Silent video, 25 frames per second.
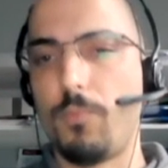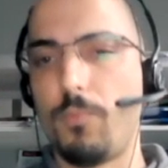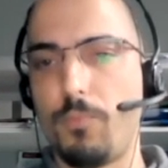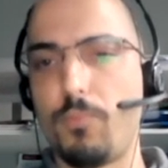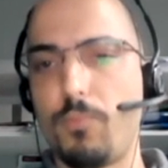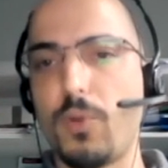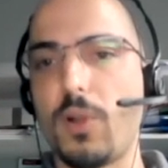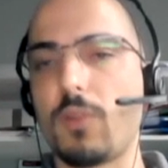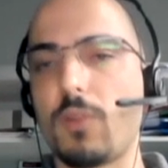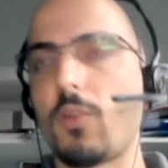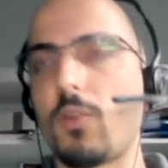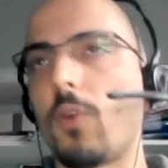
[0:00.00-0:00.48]

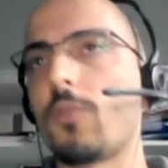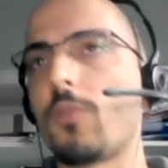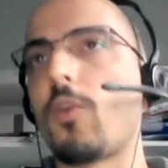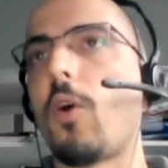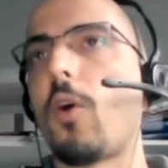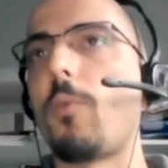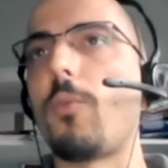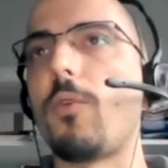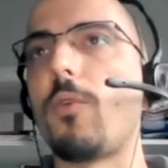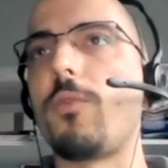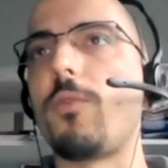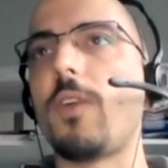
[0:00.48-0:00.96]
built on
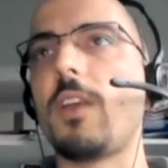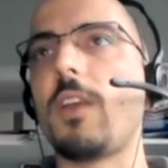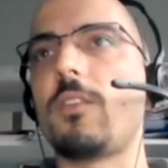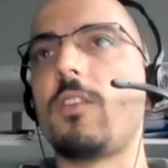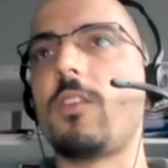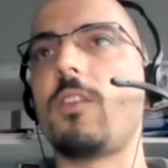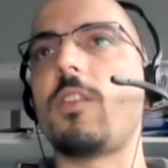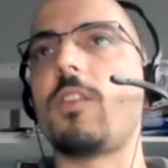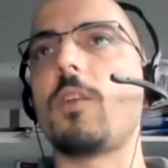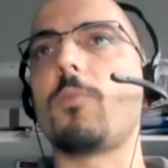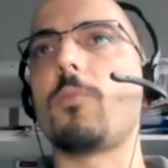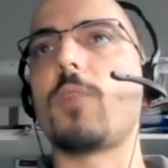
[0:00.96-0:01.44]
top of
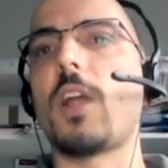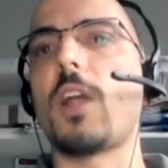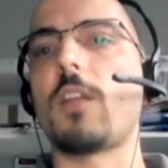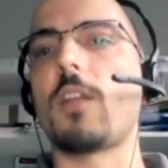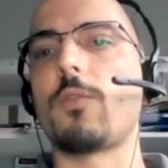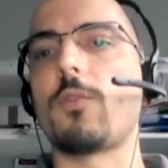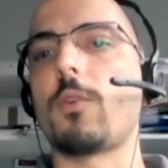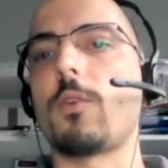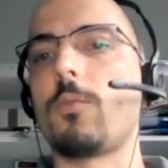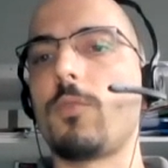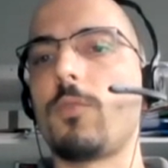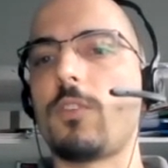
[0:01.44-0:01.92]
existing
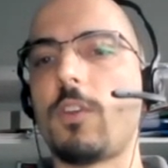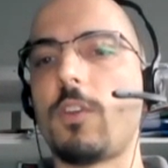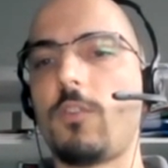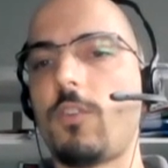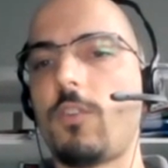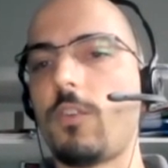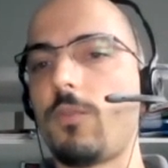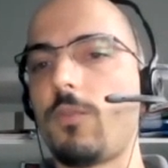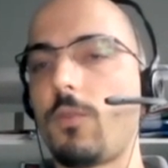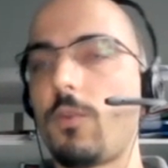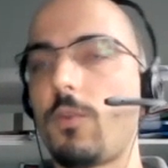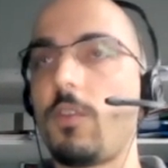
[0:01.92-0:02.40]
platforms,
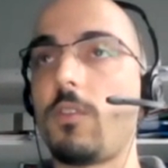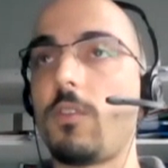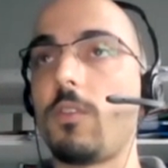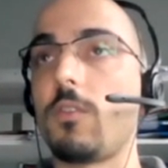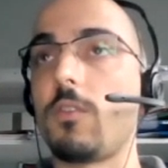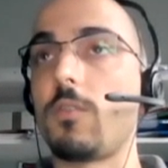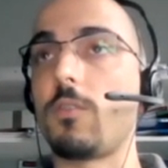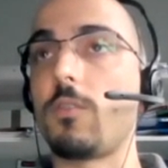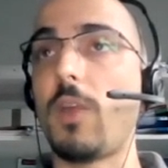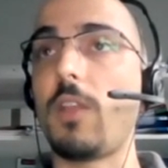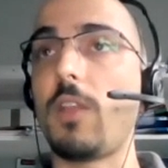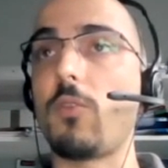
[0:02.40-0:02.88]
such as, for
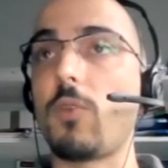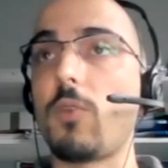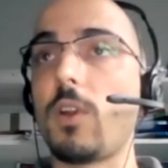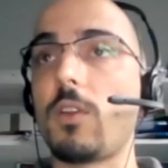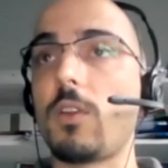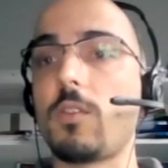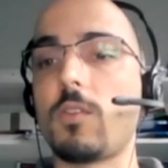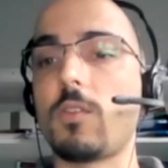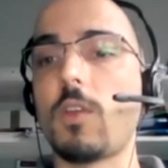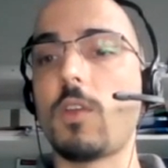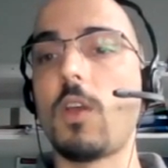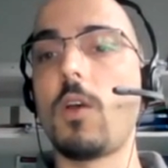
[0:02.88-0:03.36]
instance,
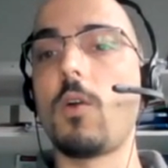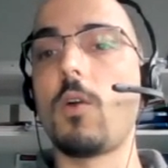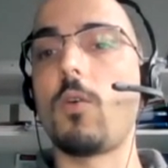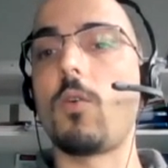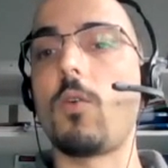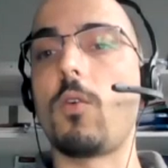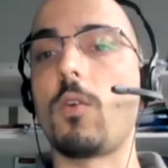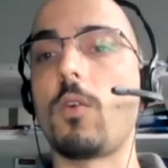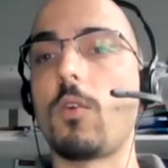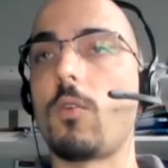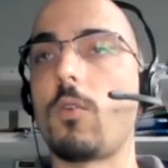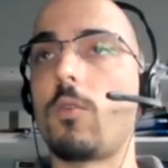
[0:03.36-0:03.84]
Matrix
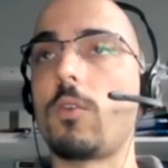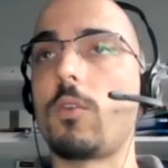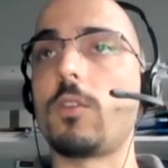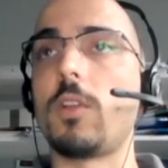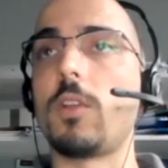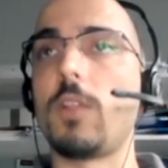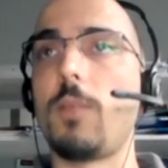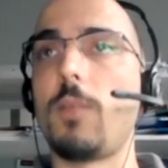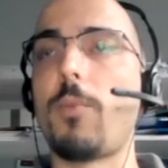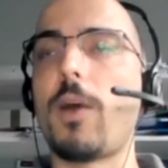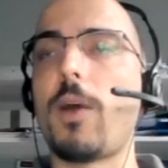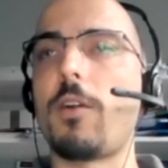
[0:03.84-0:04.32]
or
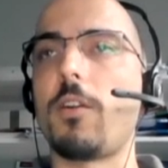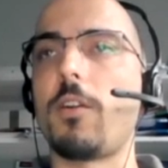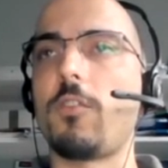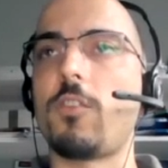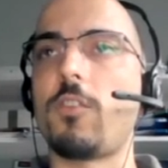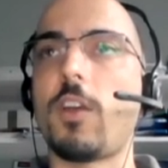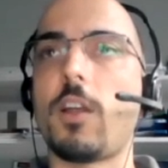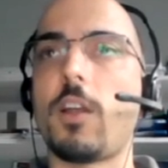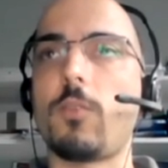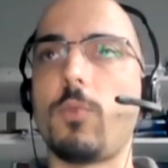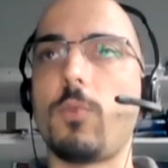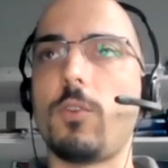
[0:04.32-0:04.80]
the Libera
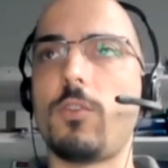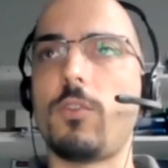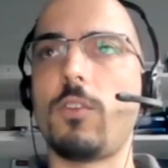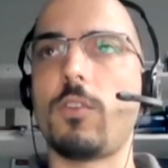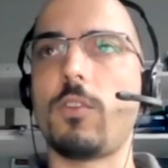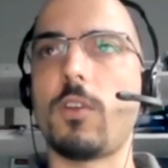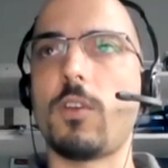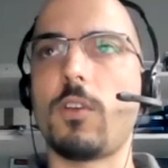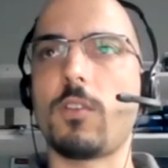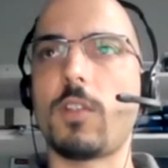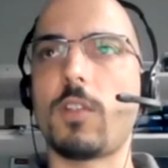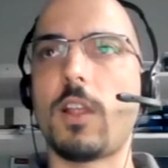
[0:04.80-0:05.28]
Chat, which
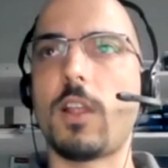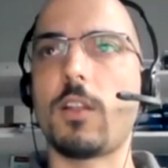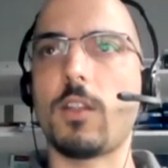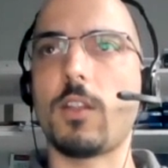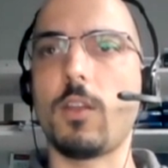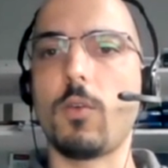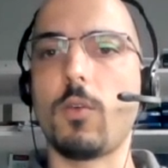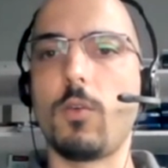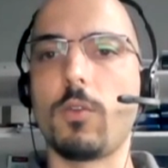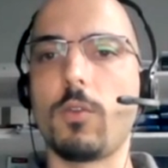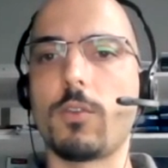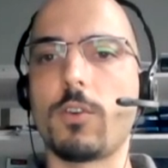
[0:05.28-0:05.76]
is a
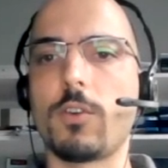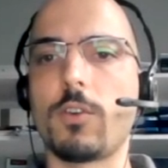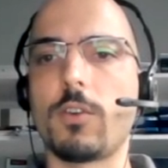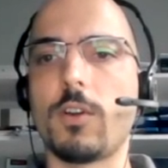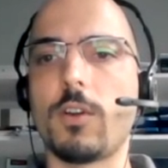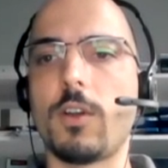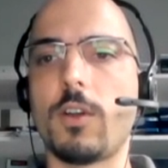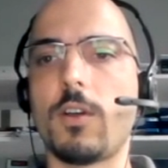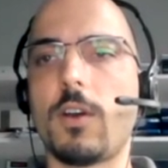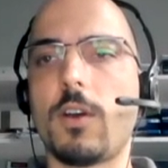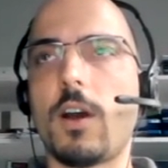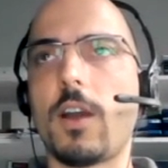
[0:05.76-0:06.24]
slightly
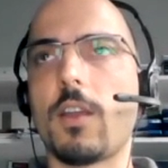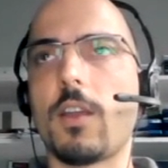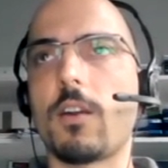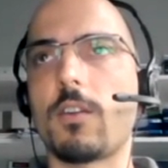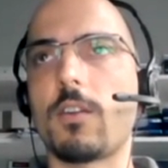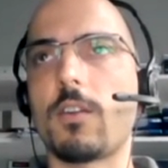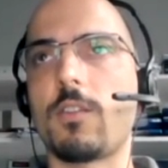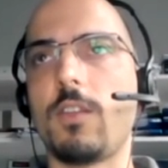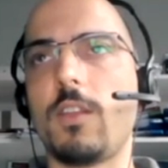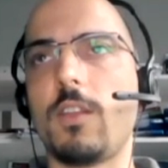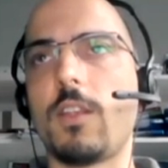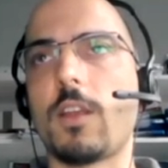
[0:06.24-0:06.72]
older
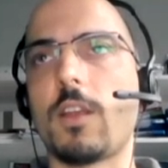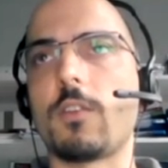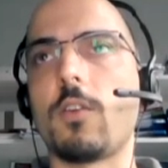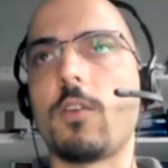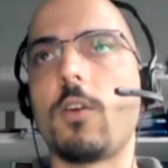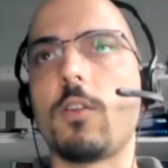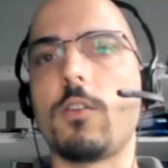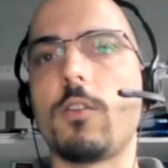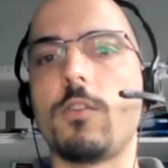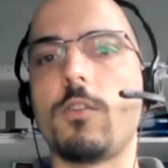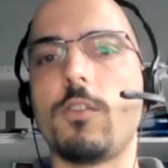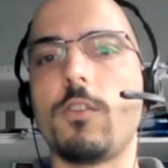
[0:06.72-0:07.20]
IRC
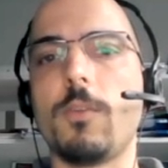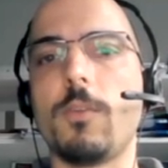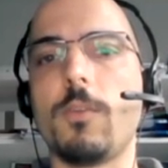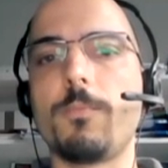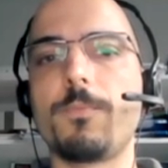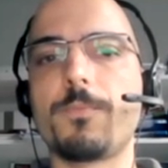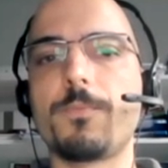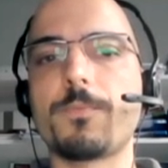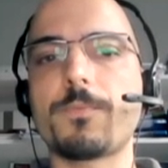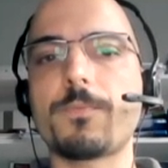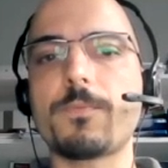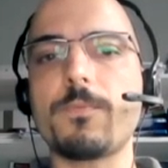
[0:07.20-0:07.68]
technology,
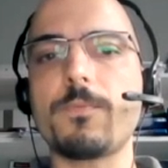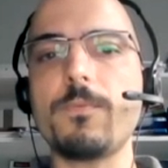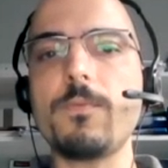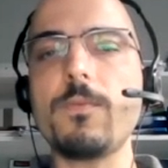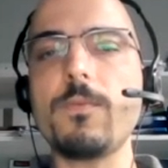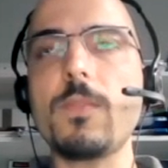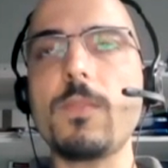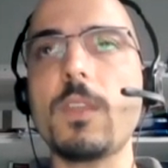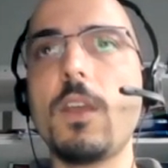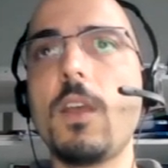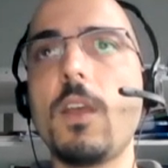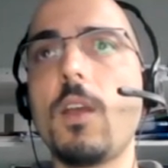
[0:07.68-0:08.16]

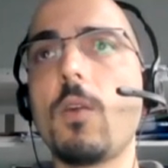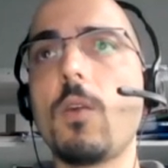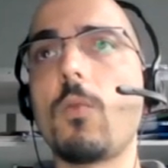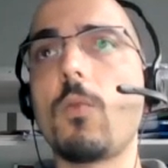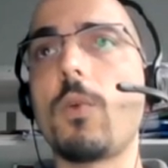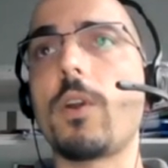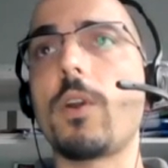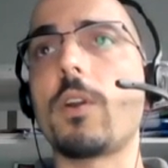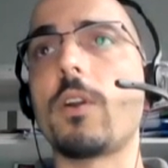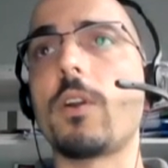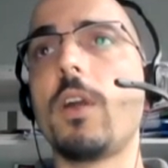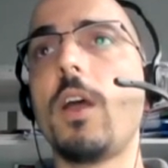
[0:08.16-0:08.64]

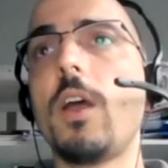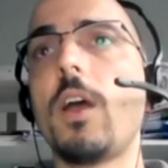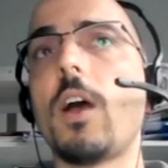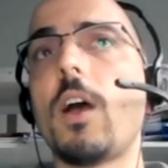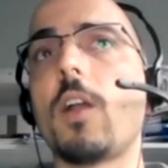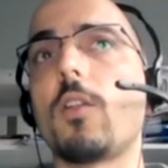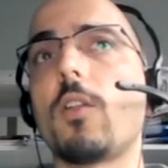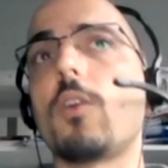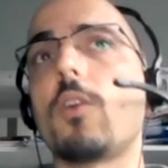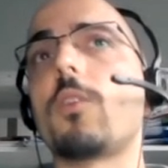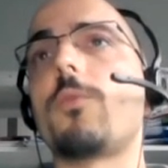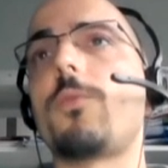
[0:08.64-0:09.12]
where
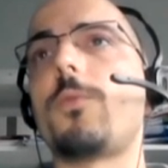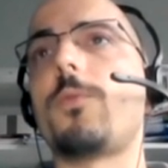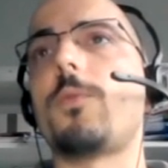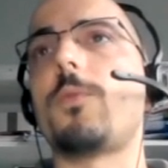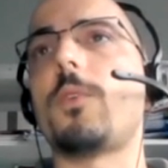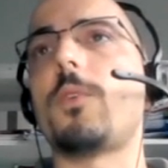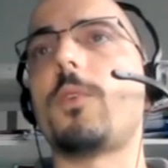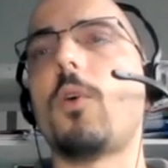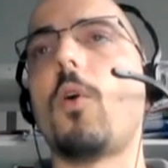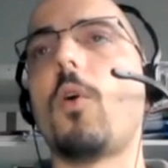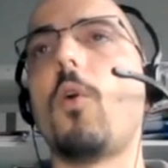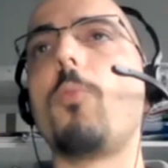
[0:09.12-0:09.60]
a lot of
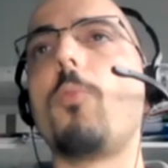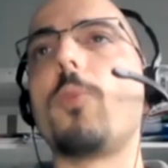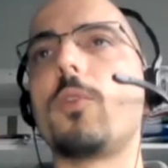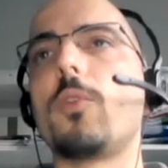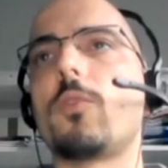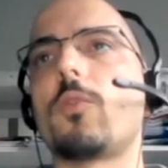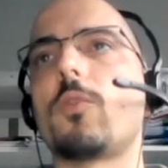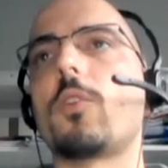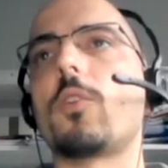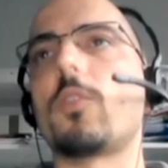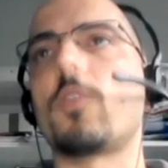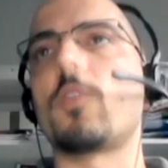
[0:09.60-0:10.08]
open
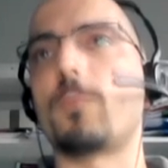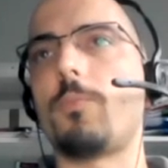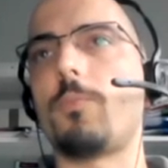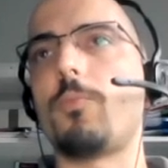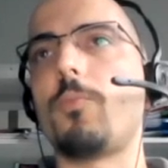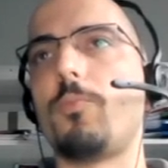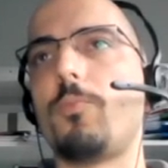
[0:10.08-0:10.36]
source